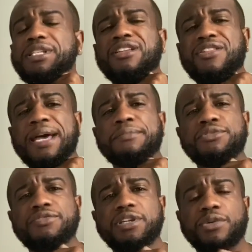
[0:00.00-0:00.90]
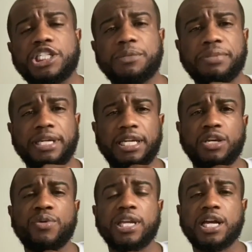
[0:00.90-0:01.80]
You know that movie where she played
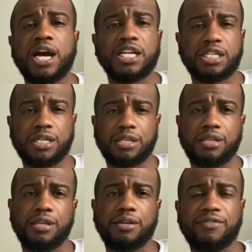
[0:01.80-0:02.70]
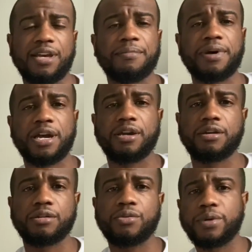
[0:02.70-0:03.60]
Queen Akasha, the
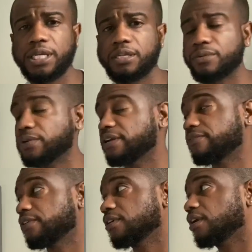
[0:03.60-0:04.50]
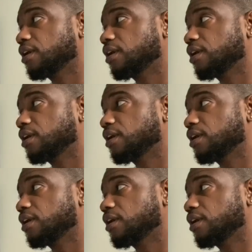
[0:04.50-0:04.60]
vampire queen or whatever?